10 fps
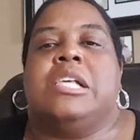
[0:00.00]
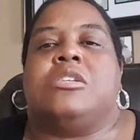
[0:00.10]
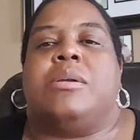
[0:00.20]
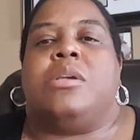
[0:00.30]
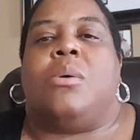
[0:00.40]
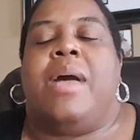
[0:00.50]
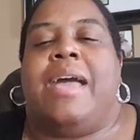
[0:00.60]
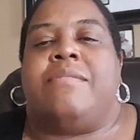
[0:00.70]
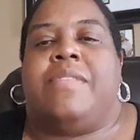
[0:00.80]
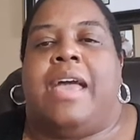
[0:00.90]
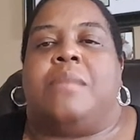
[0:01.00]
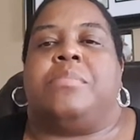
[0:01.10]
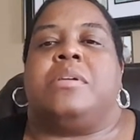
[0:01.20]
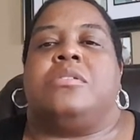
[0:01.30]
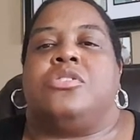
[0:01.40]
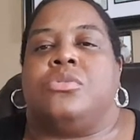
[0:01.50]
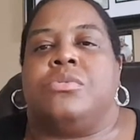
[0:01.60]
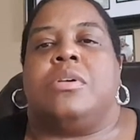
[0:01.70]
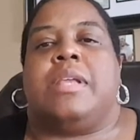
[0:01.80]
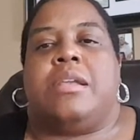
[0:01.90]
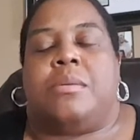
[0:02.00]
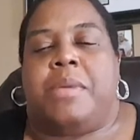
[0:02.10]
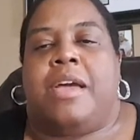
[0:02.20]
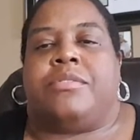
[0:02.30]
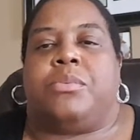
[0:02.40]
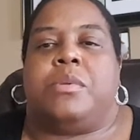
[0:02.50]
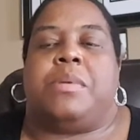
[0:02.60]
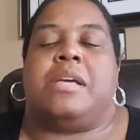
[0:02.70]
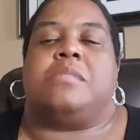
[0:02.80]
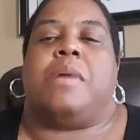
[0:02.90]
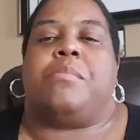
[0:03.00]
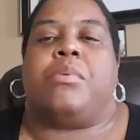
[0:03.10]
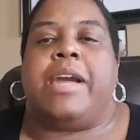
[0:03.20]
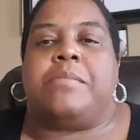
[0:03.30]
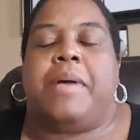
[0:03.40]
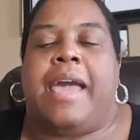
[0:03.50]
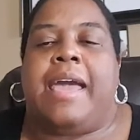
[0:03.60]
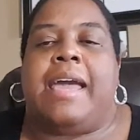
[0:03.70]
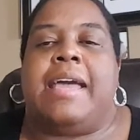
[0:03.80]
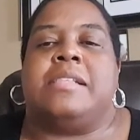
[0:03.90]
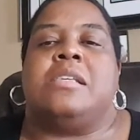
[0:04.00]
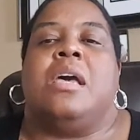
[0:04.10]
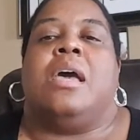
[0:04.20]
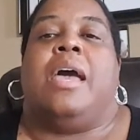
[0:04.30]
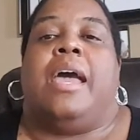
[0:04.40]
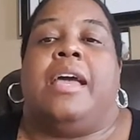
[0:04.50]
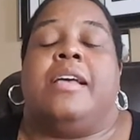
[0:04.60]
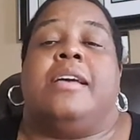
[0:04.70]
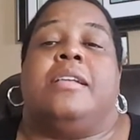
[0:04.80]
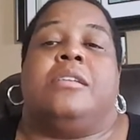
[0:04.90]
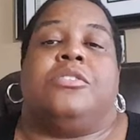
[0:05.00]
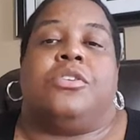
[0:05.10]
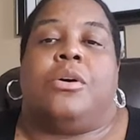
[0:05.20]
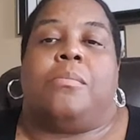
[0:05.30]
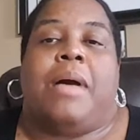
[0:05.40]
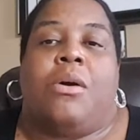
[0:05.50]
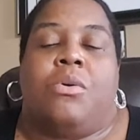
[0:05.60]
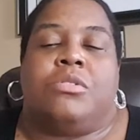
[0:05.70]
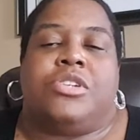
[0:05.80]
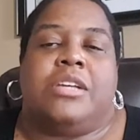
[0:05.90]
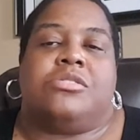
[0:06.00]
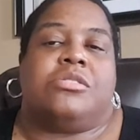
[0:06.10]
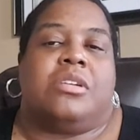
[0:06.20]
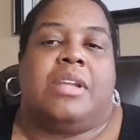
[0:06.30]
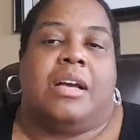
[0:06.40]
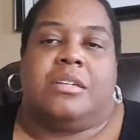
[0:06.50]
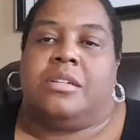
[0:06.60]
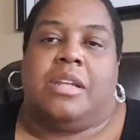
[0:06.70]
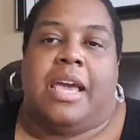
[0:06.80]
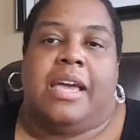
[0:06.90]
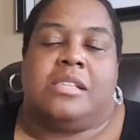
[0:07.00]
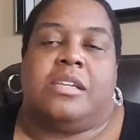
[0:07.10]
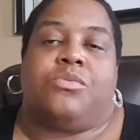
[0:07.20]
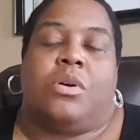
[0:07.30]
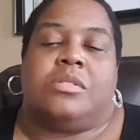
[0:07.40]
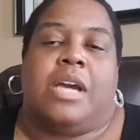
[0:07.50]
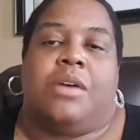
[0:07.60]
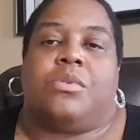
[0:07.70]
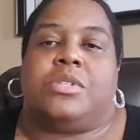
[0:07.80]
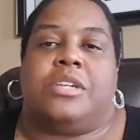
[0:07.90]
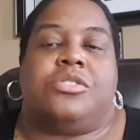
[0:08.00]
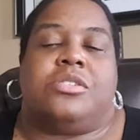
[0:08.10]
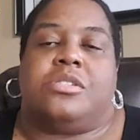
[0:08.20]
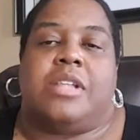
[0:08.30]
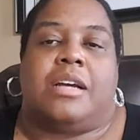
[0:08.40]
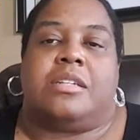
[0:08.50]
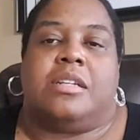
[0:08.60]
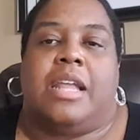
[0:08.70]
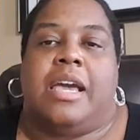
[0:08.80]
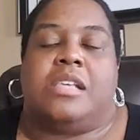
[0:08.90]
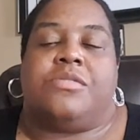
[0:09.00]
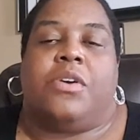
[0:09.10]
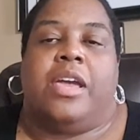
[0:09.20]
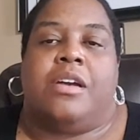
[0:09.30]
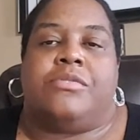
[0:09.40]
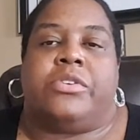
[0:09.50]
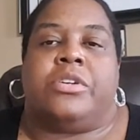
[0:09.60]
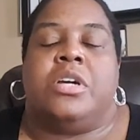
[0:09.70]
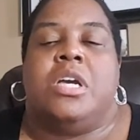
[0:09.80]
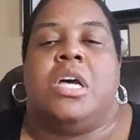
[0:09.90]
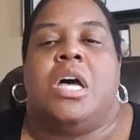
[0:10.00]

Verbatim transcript: So I don't have that, but sooner or later, I'm going to have to replace my brake pads and, you know, my oil changes are not going to last and ro- tire rotation is not going to last forever.